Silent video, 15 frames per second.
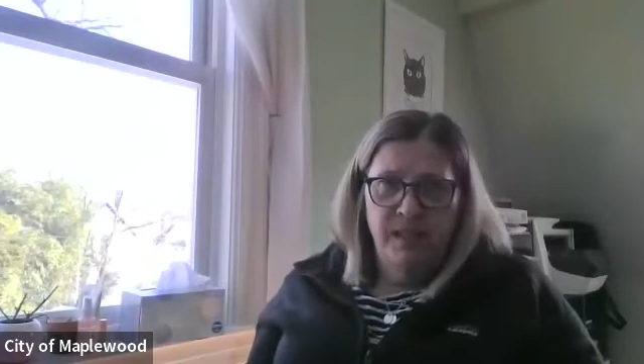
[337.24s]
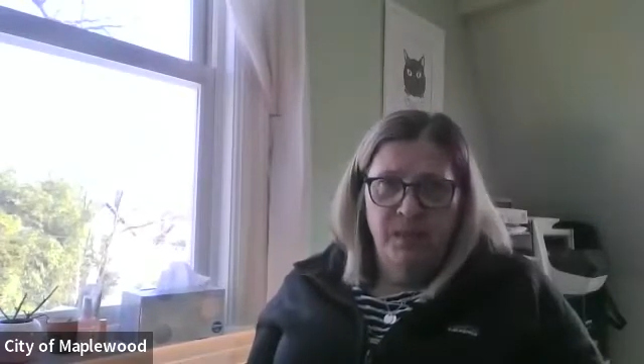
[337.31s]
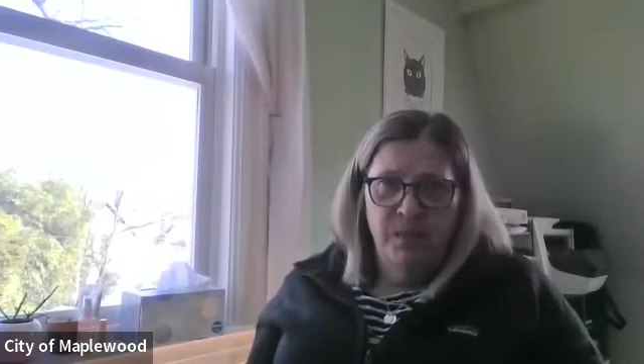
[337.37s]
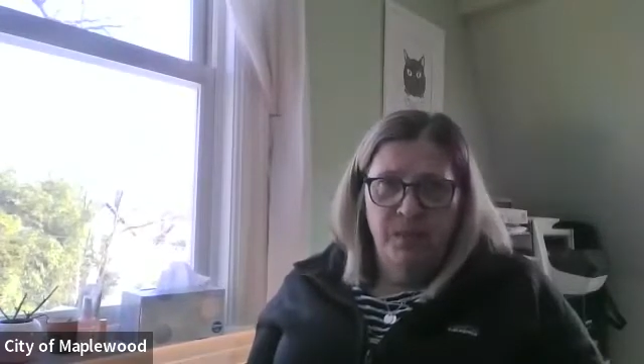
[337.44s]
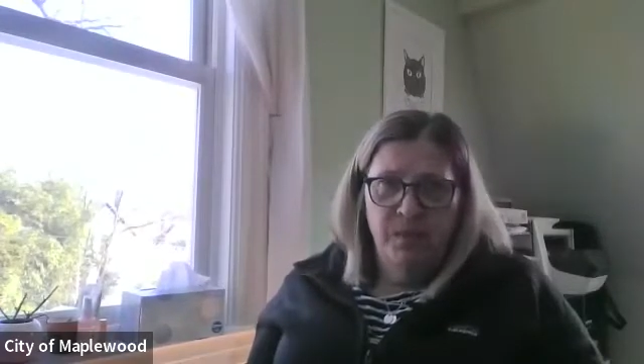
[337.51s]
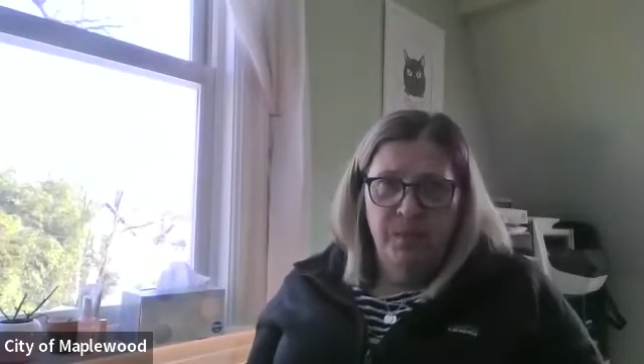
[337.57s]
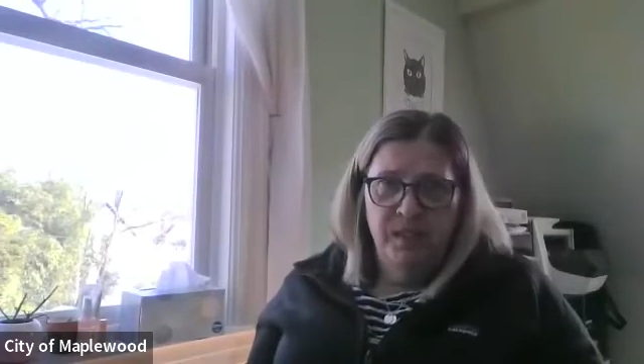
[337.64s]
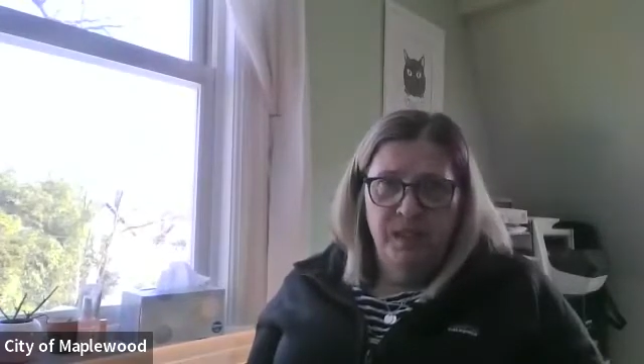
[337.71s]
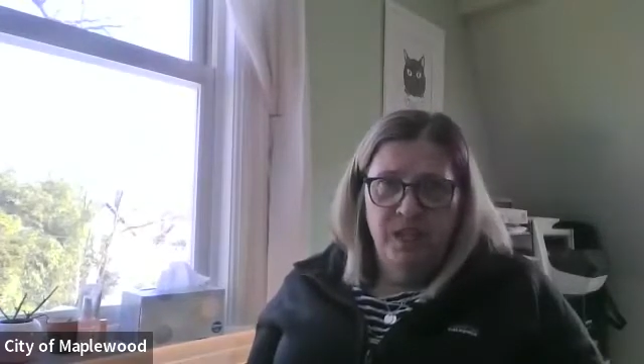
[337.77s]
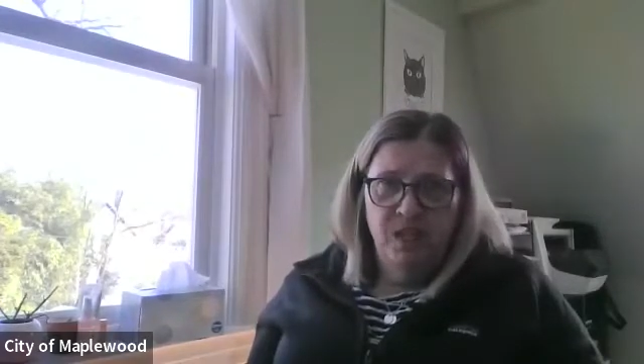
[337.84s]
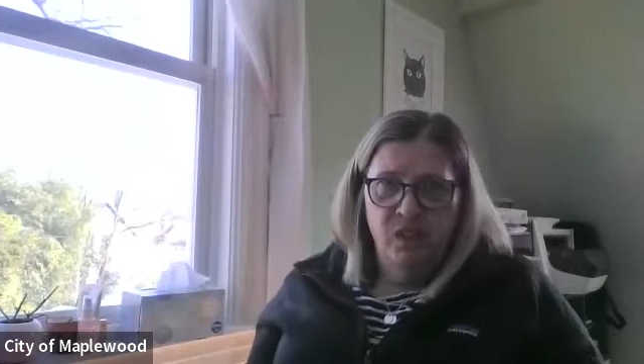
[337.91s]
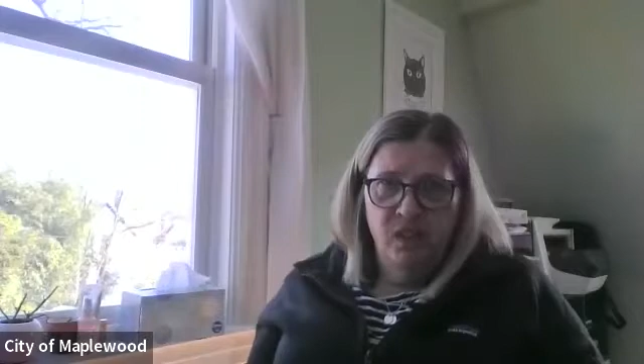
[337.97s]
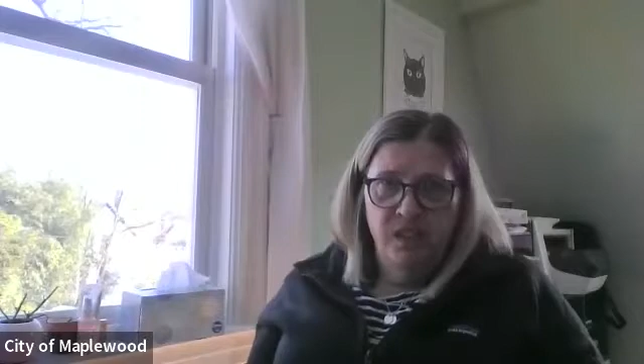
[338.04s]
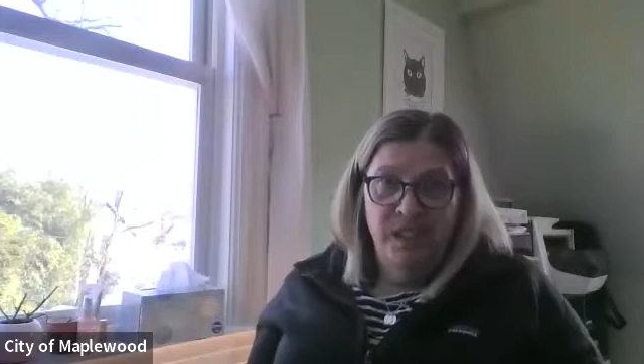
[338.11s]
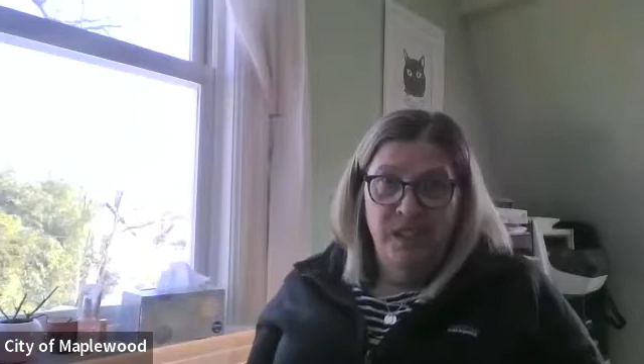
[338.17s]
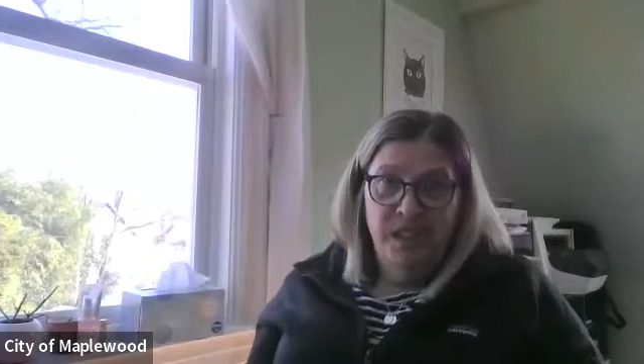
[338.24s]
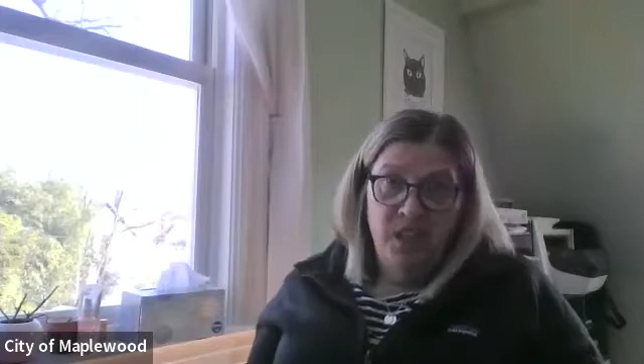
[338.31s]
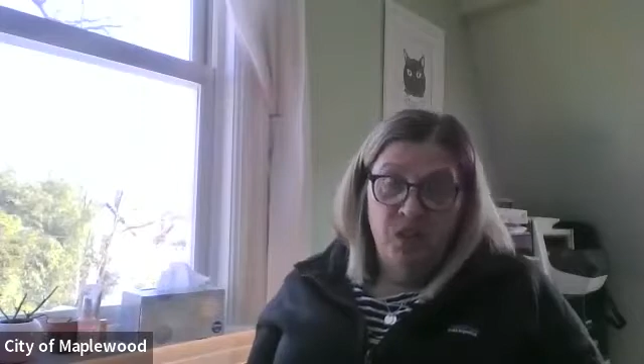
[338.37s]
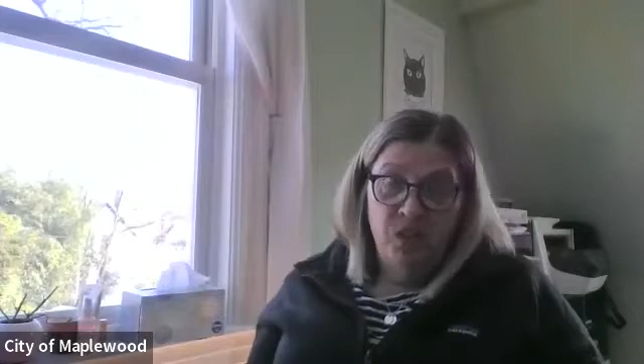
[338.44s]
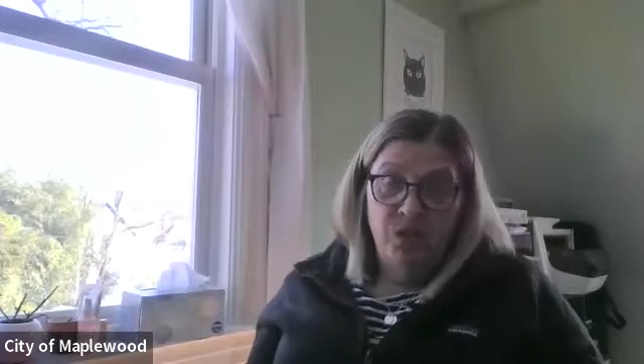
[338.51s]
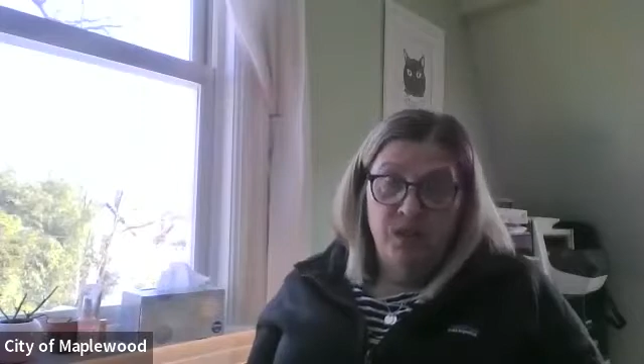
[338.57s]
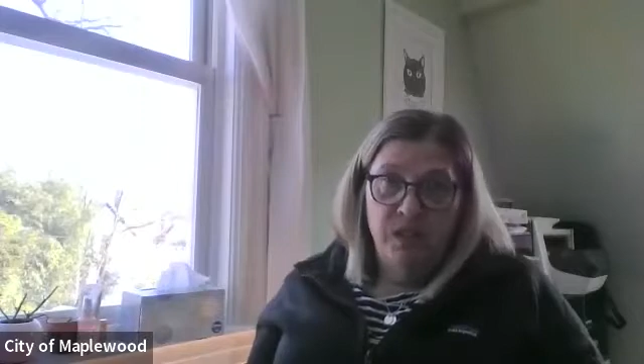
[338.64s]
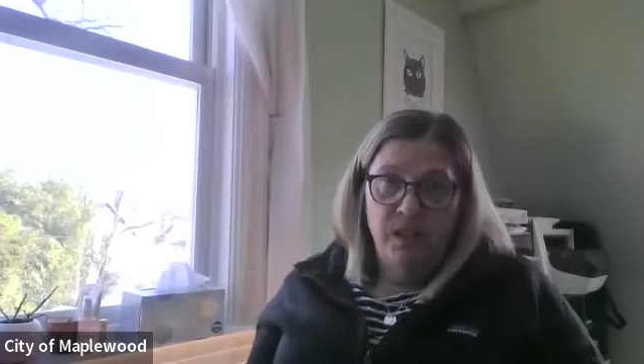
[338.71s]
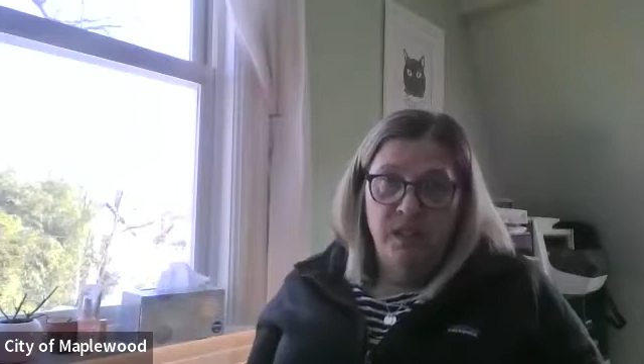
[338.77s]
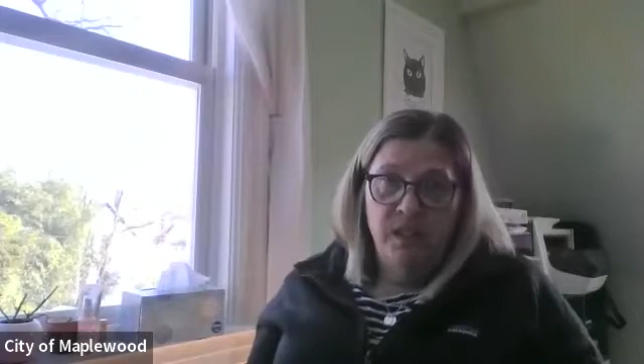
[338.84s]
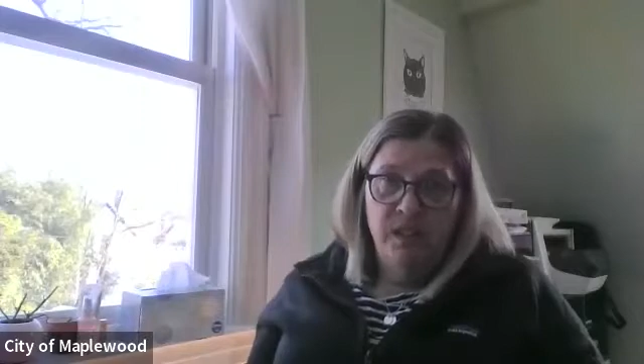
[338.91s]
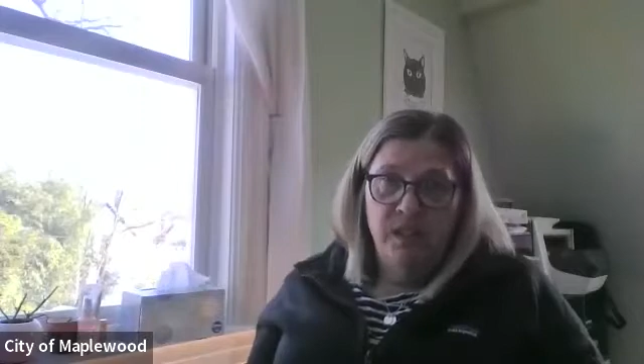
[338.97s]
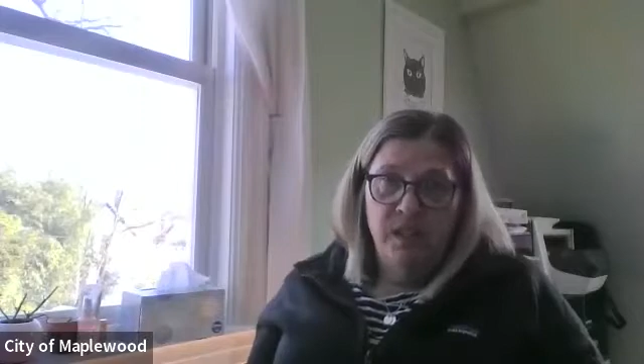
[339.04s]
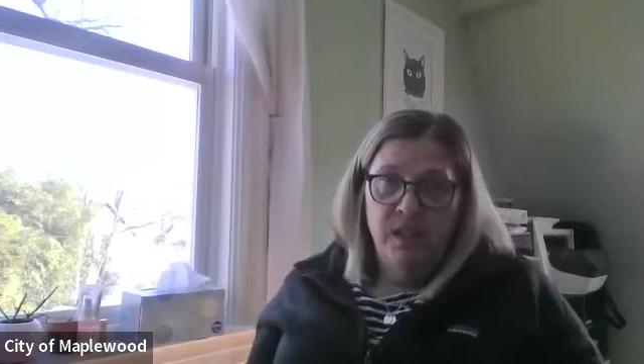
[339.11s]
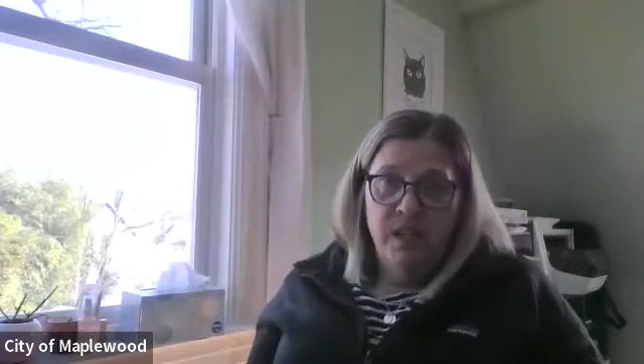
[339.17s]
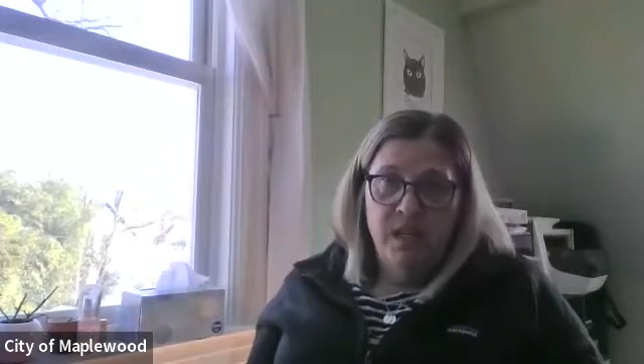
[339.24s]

it was potentially dangerous.